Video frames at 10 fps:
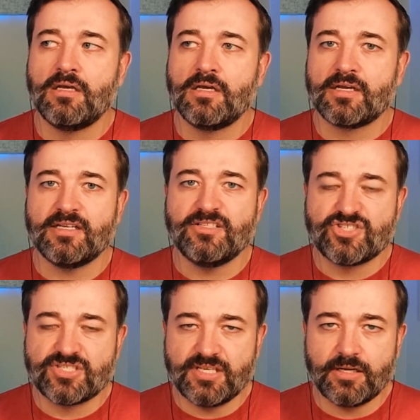
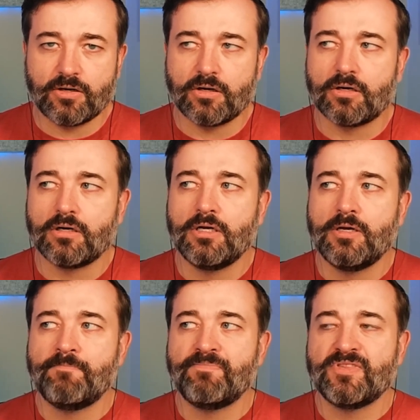consider,
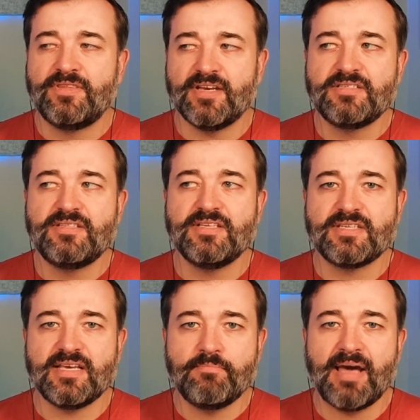does this
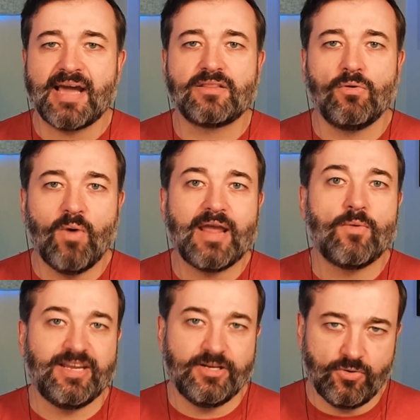impact the way
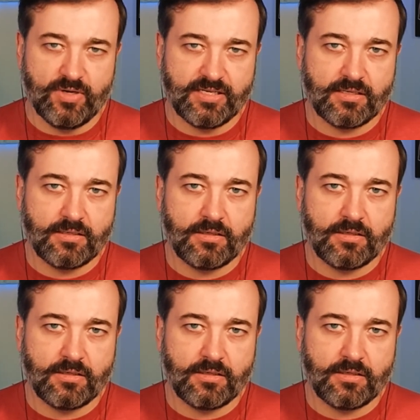we do it?